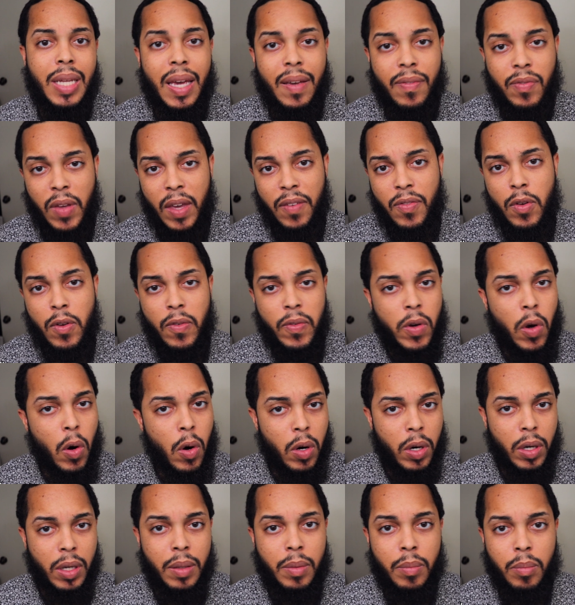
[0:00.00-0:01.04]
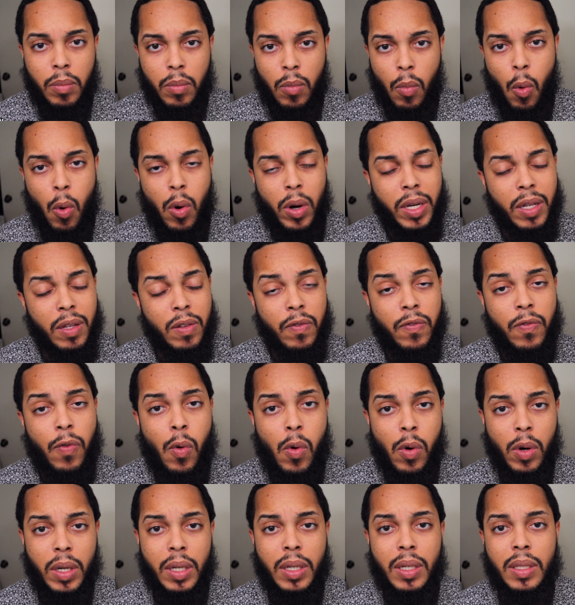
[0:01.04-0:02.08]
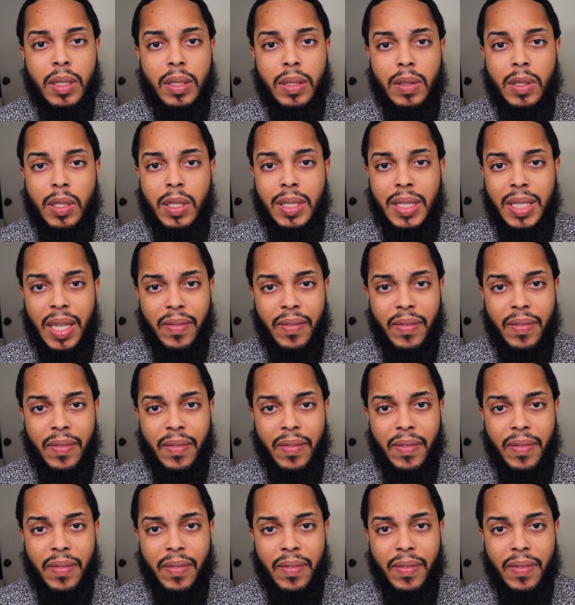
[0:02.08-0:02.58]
If you've gone more than 4 to